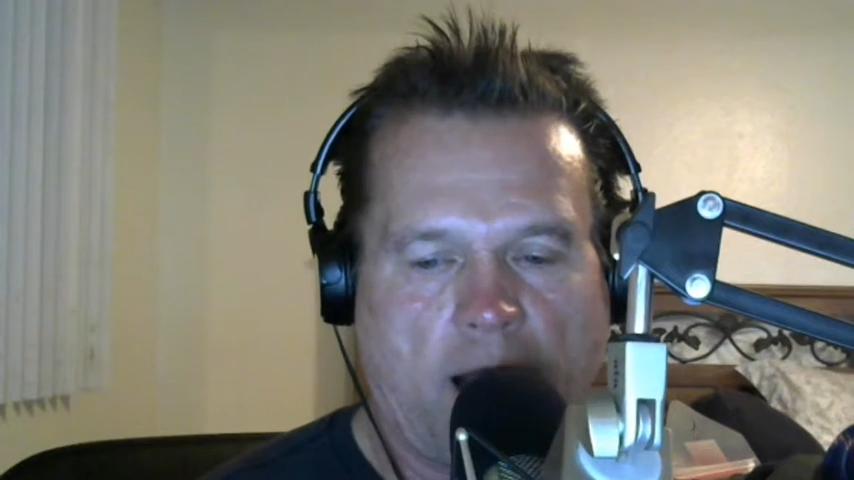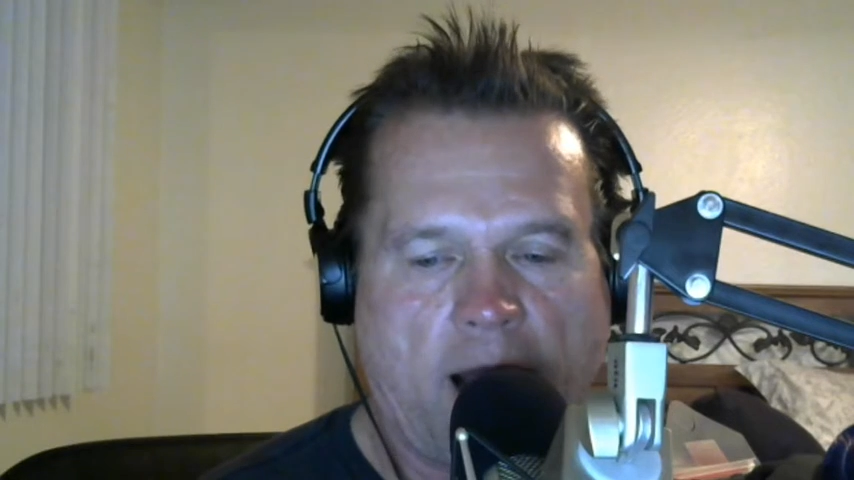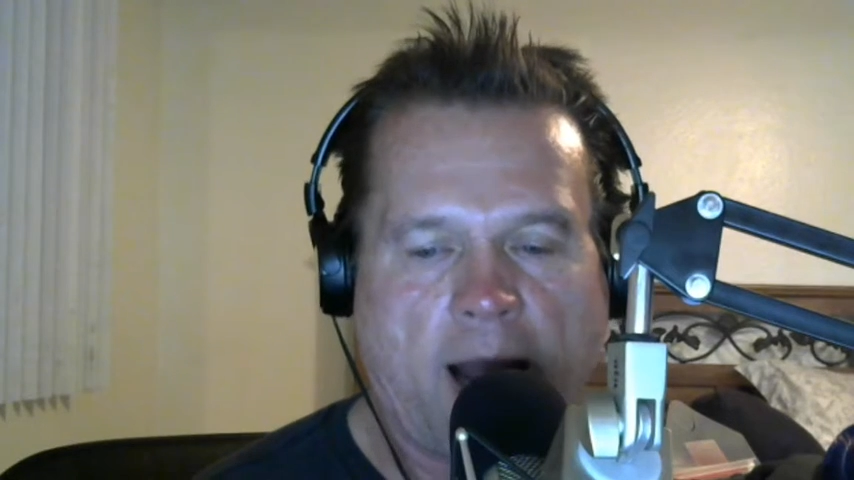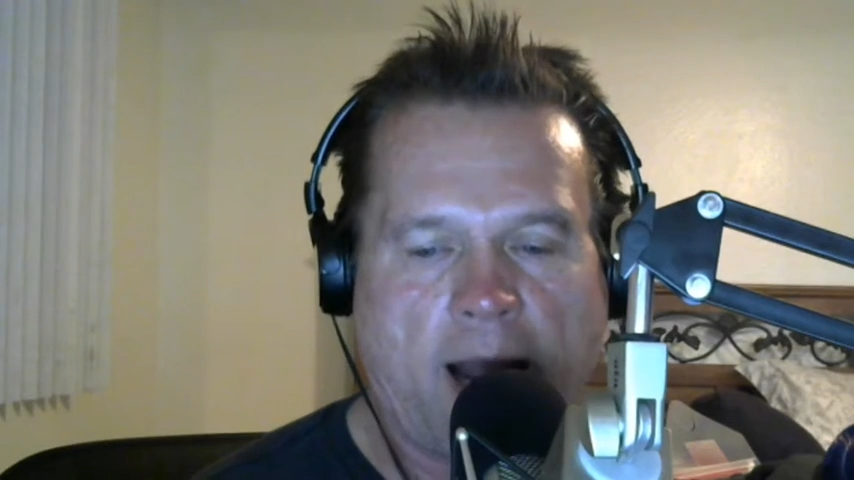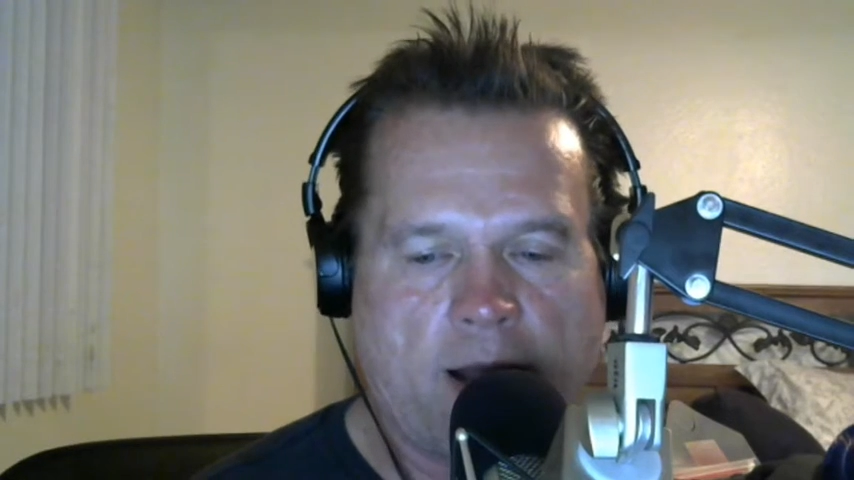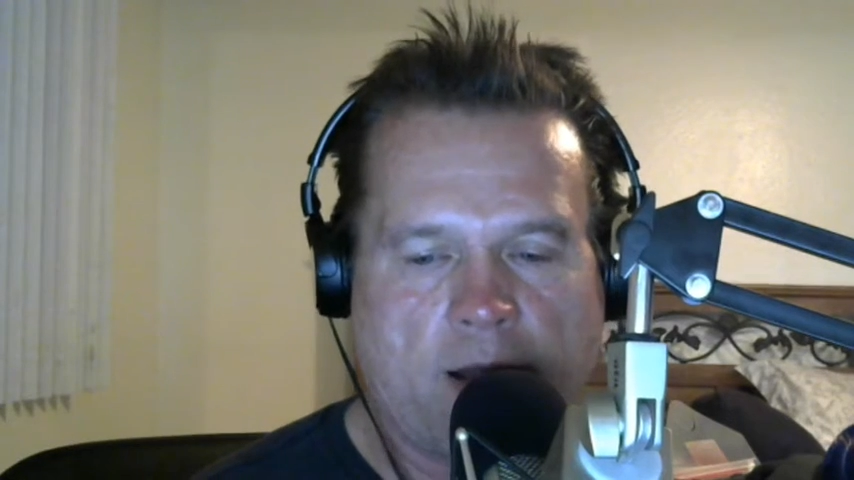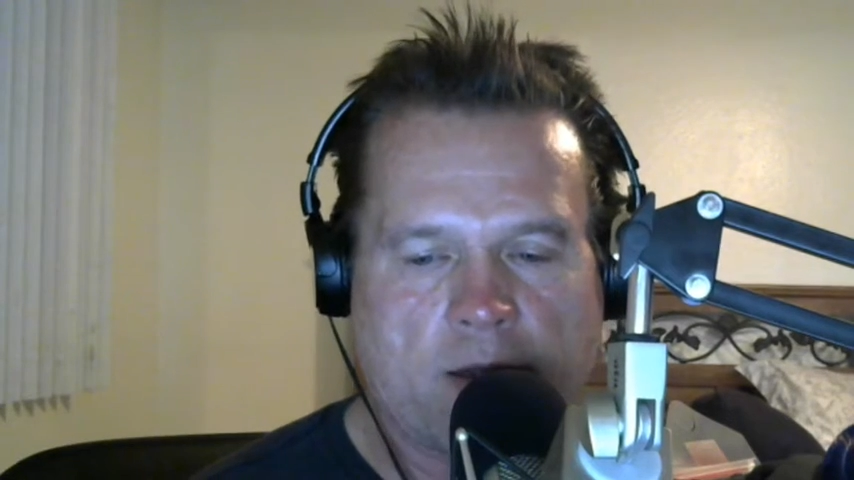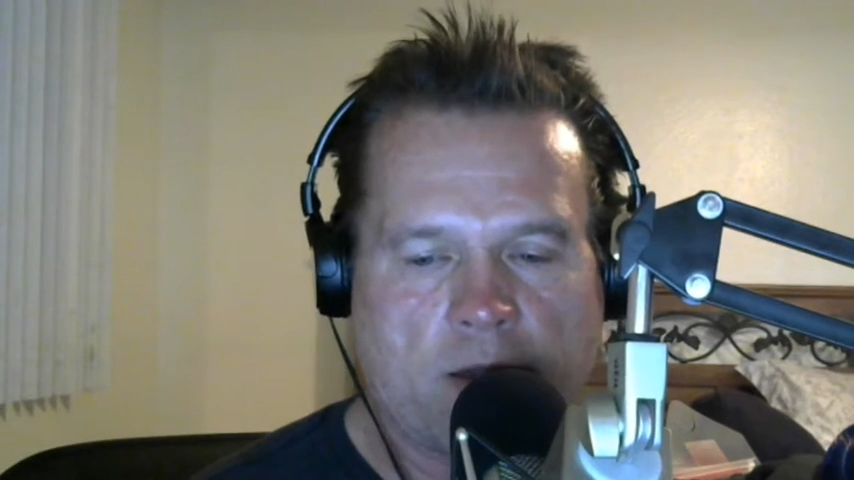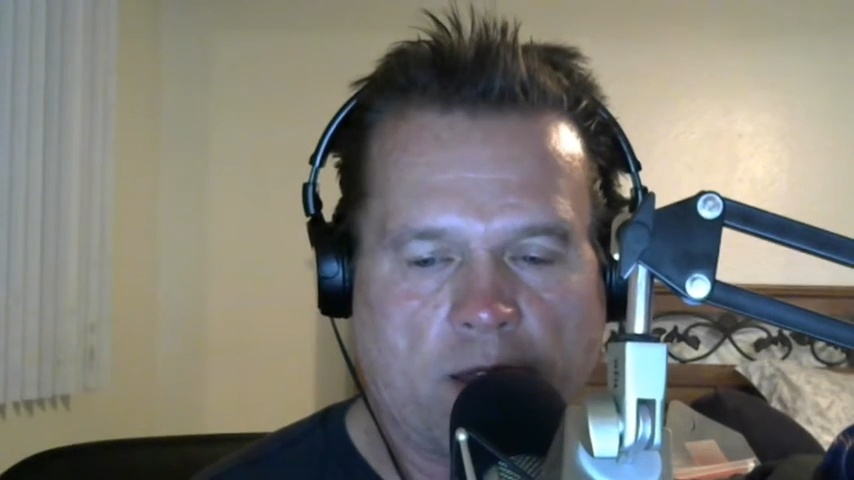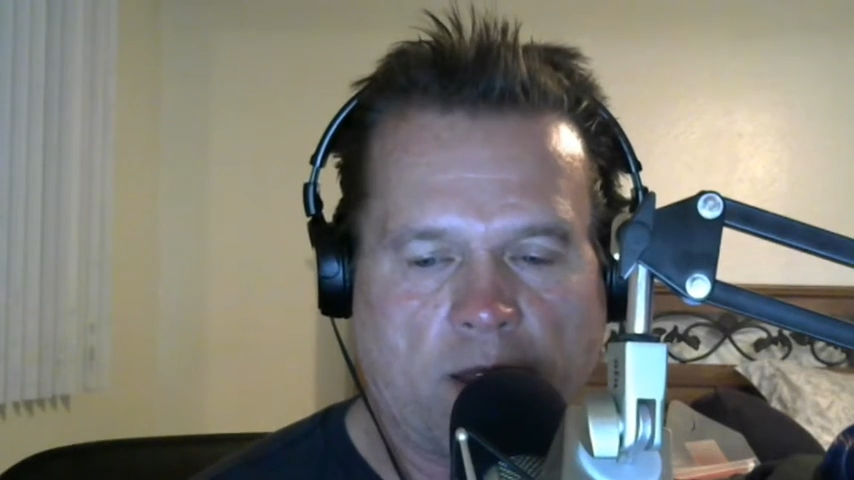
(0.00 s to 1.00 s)
Hi,
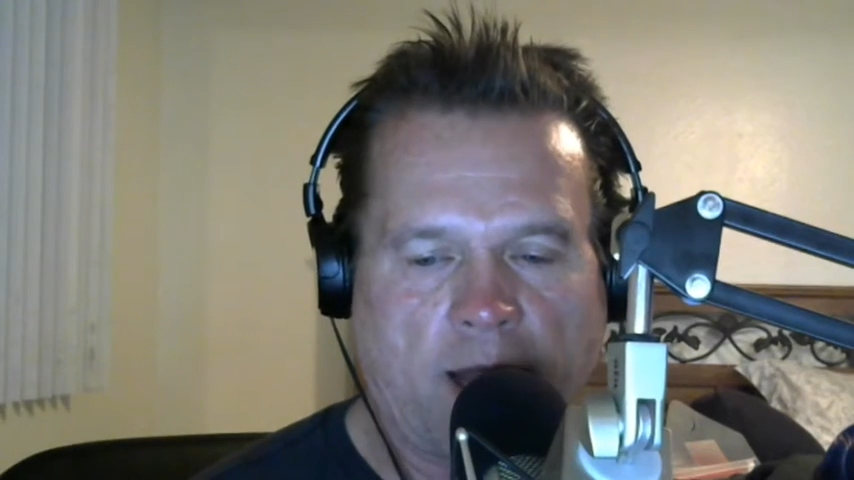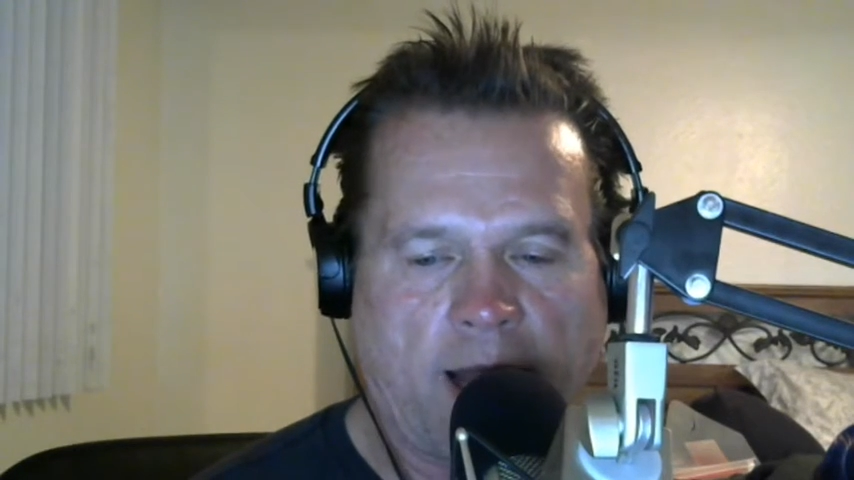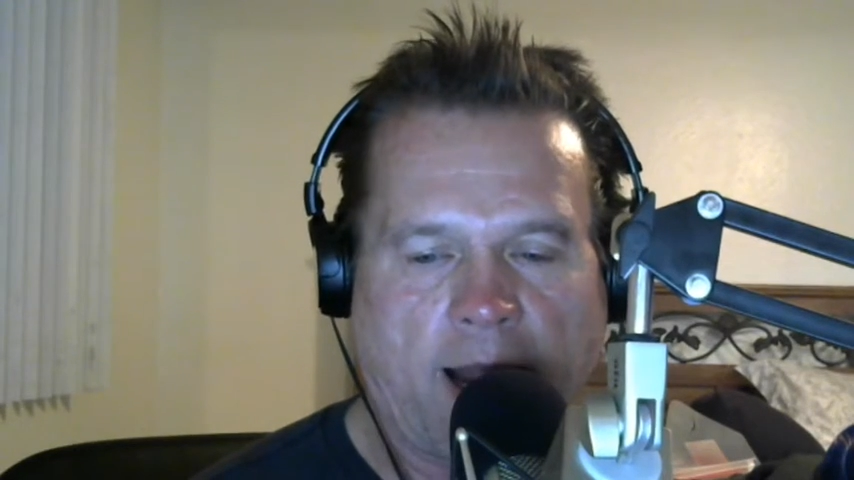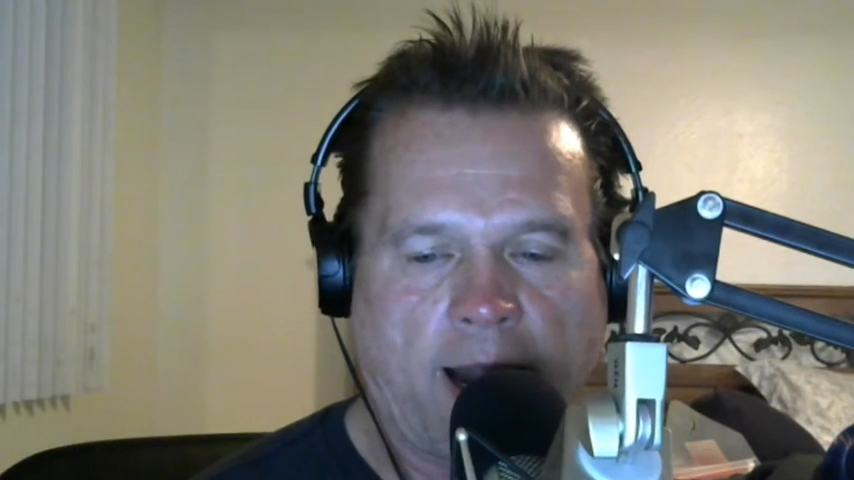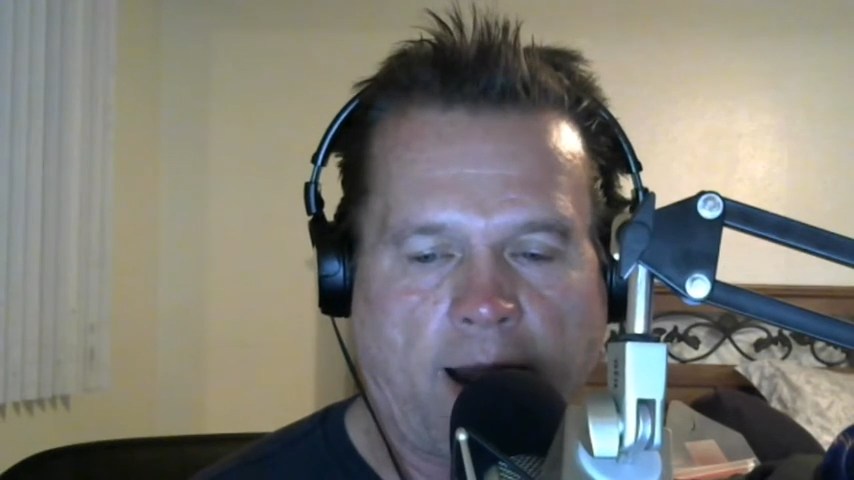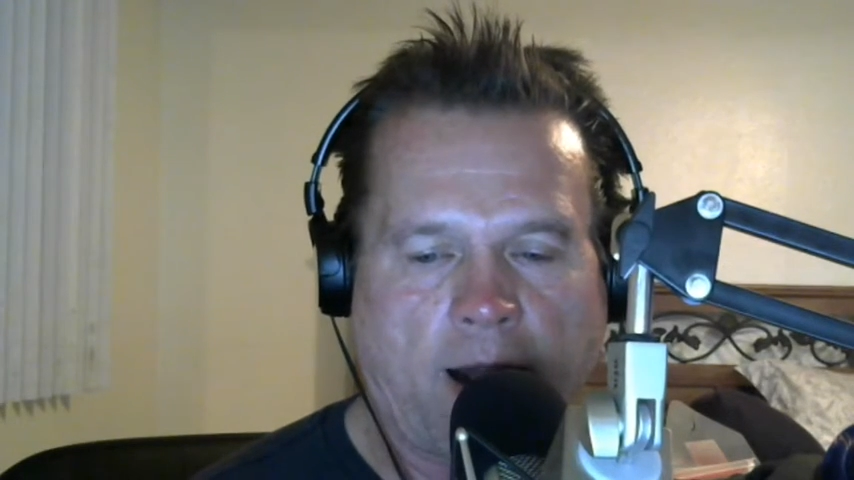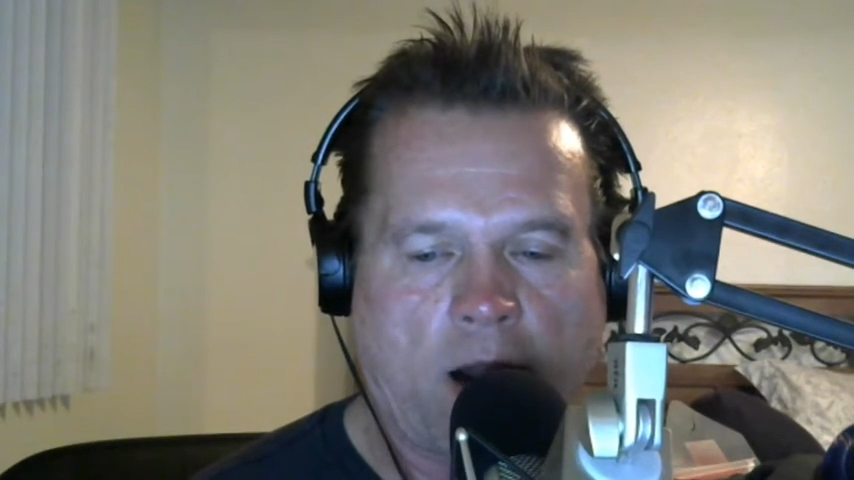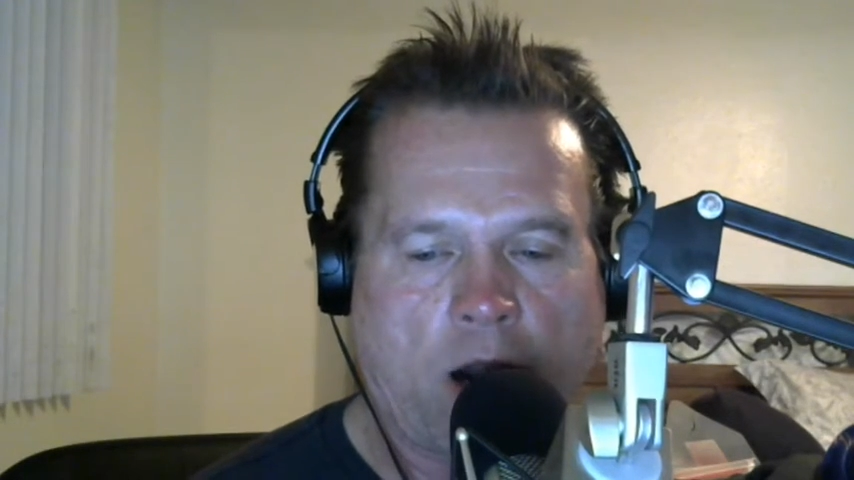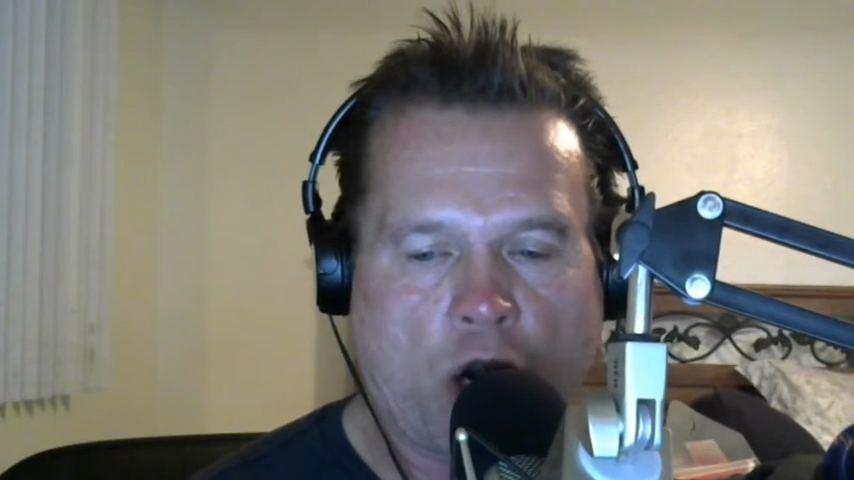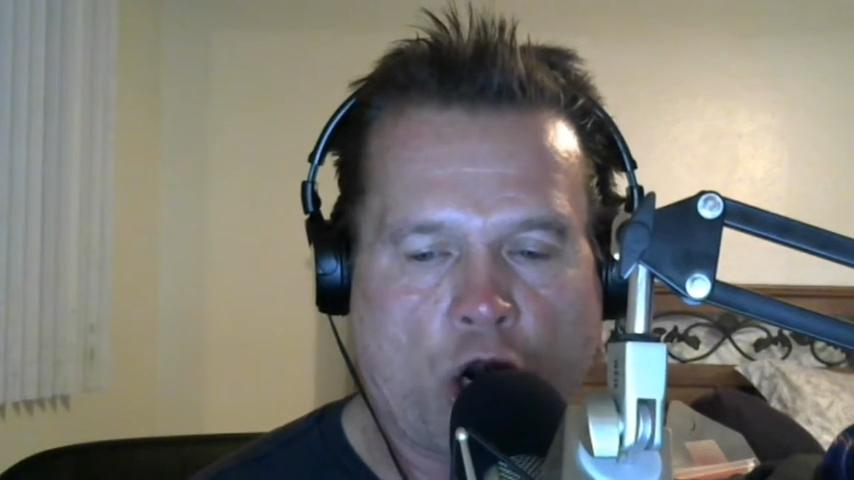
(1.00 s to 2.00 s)
Uncle
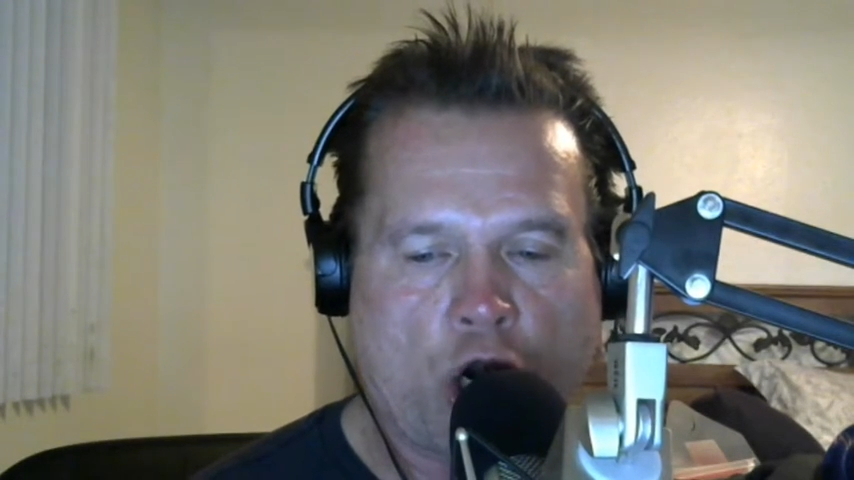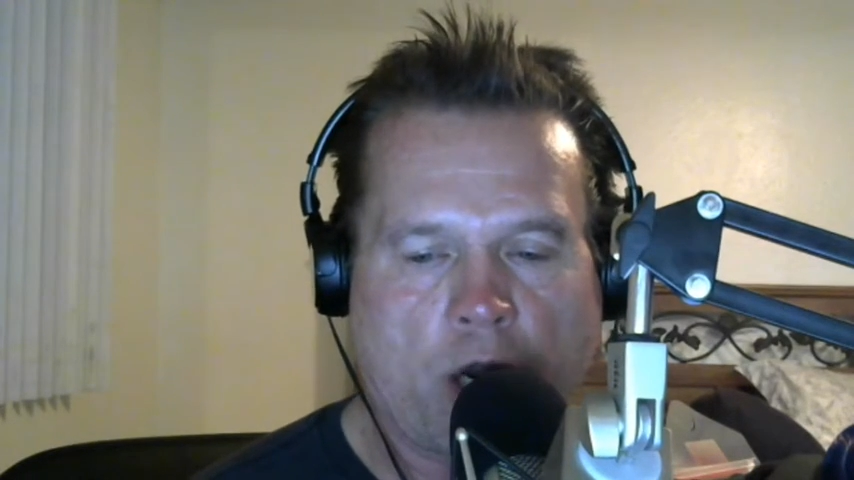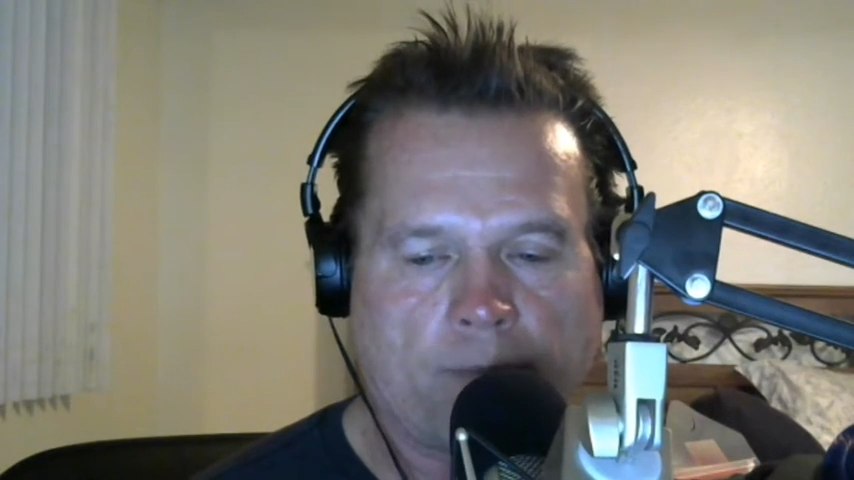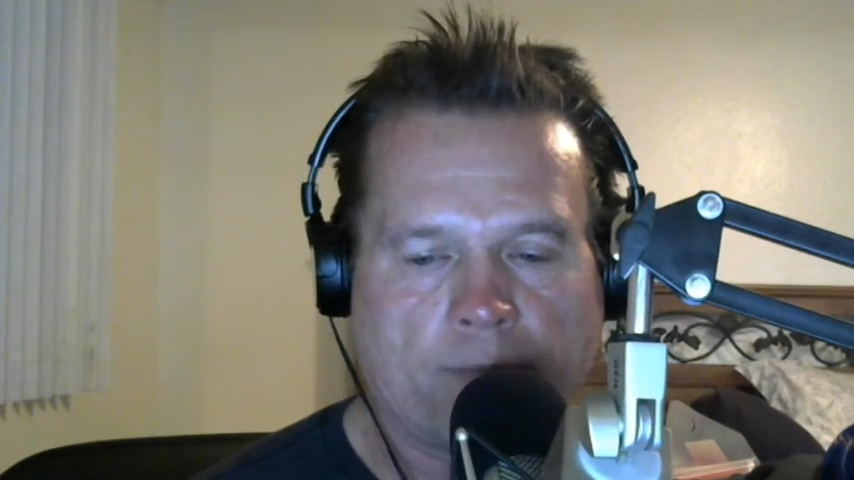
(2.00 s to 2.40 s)
Lair.